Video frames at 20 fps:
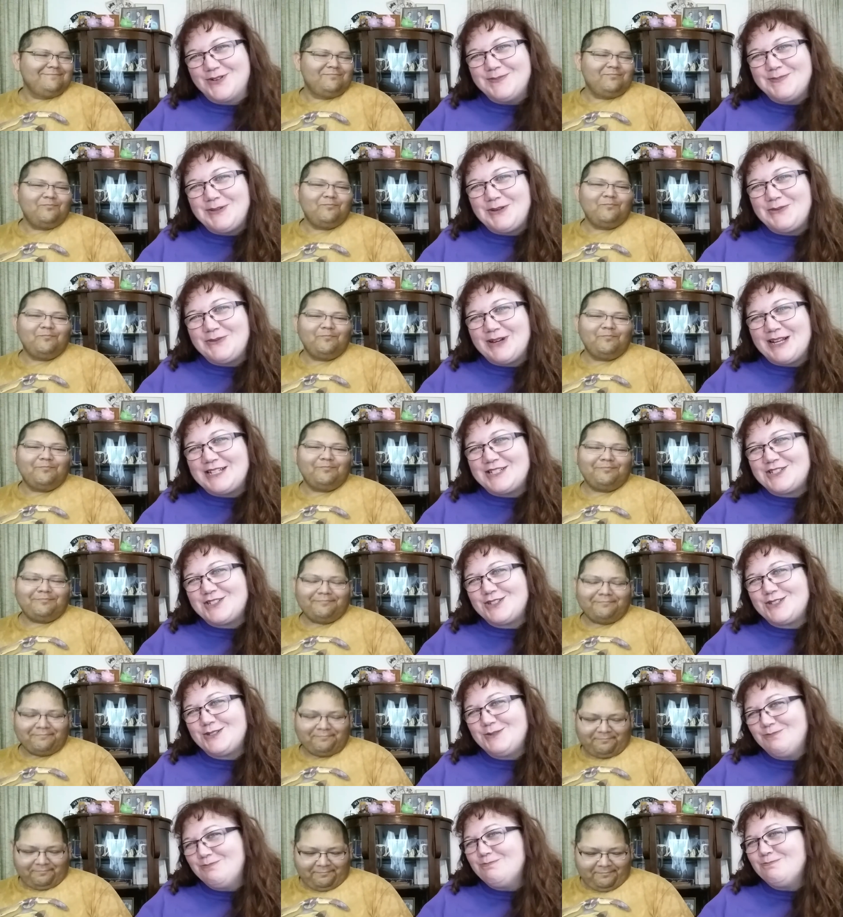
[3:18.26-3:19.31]
Speaker 1: For
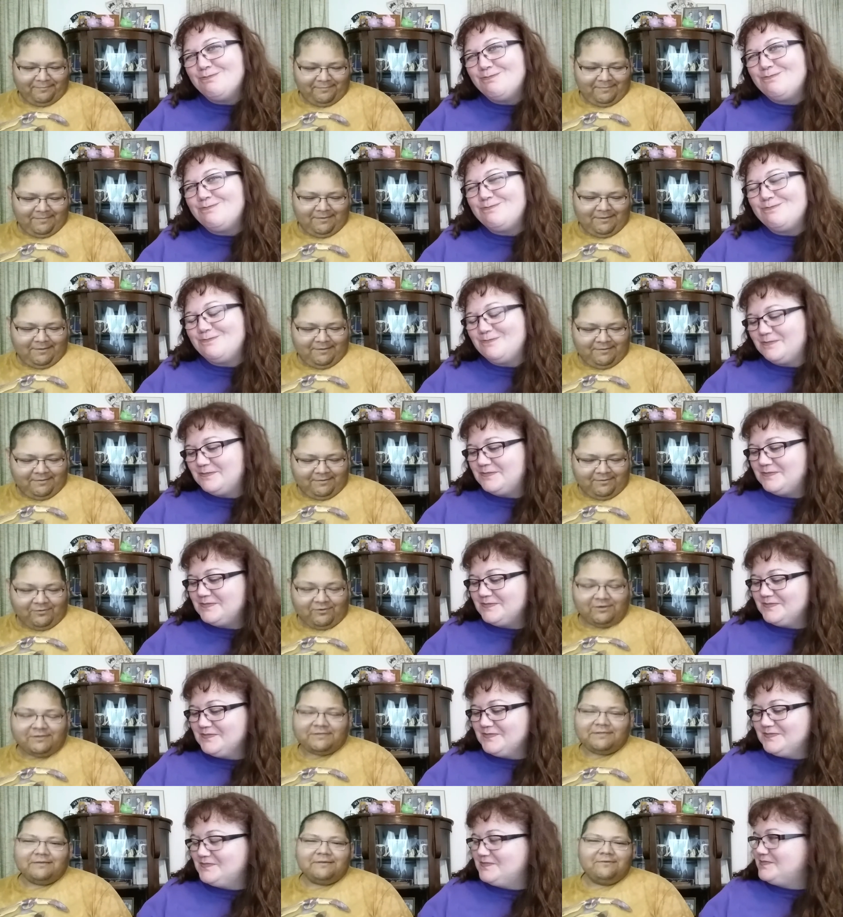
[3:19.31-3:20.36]
Bewitched
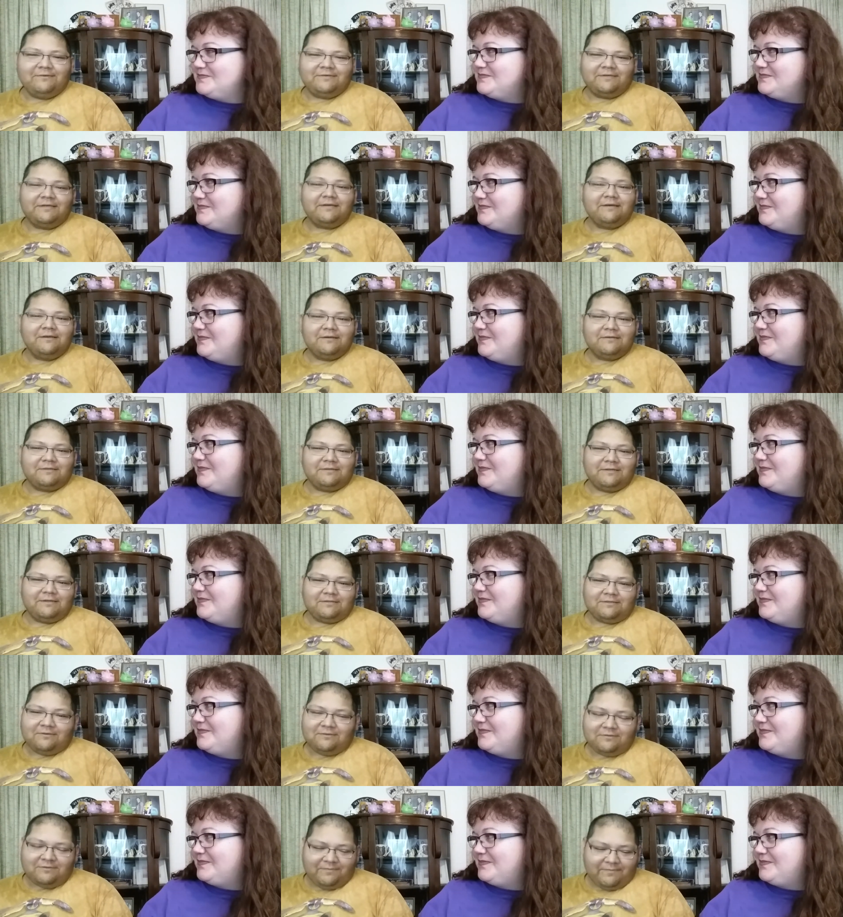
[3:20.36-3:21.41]
Speaker 2: course, I use Gears, and
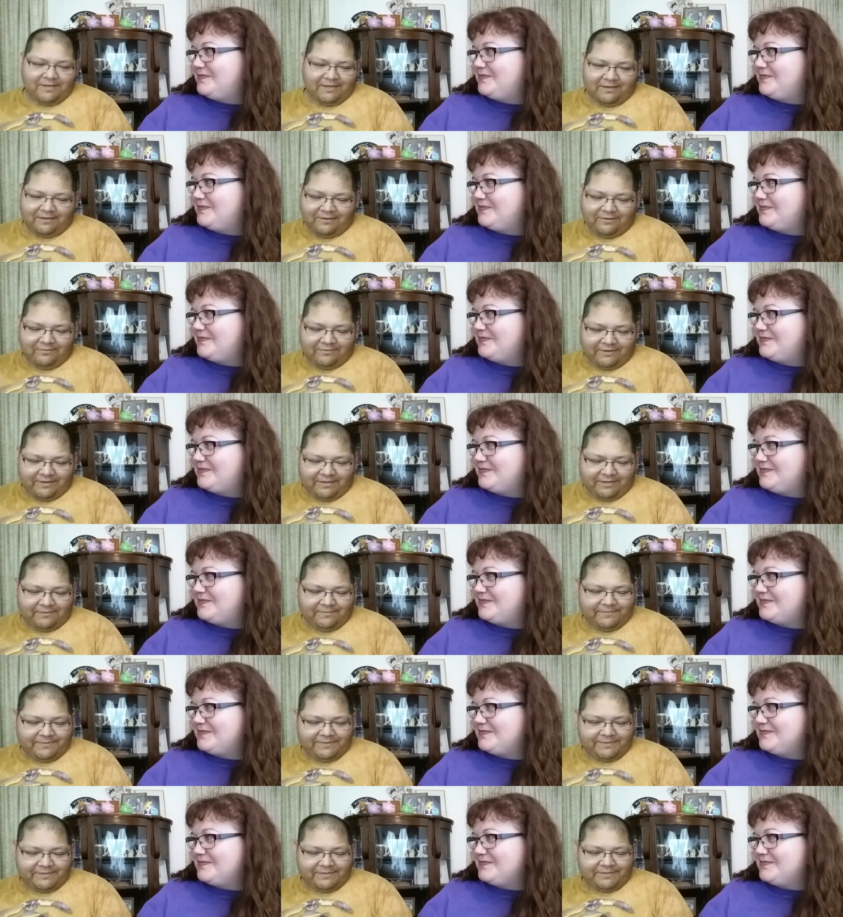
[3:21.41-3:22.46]
that's also my clone
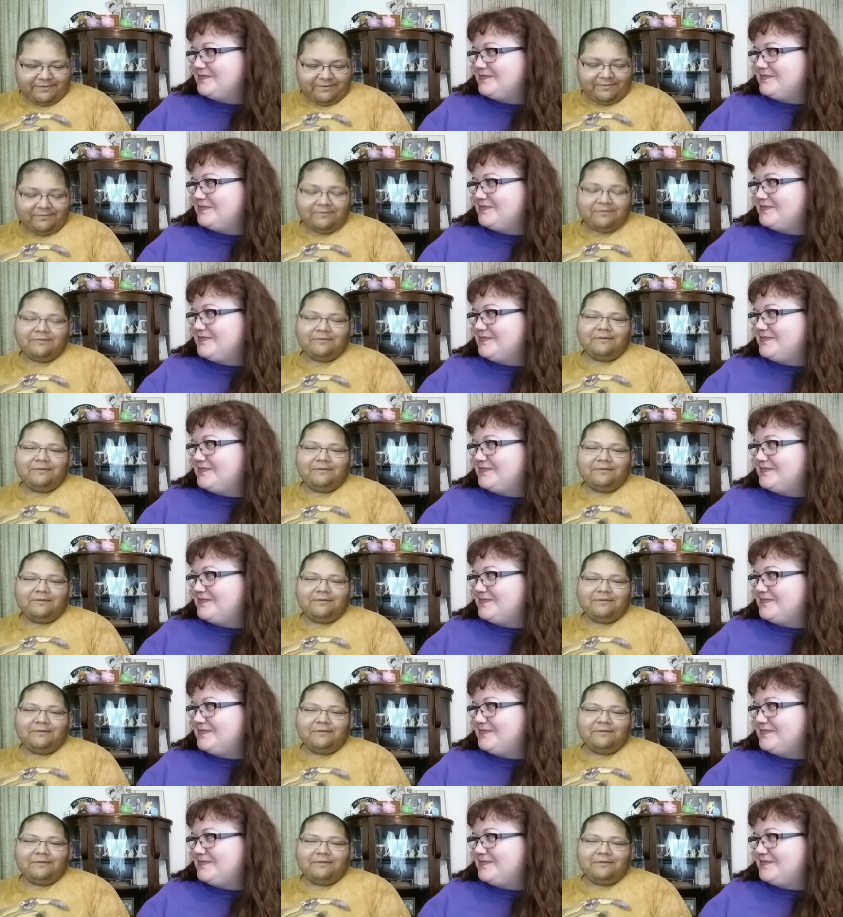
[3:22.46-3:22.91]
name. So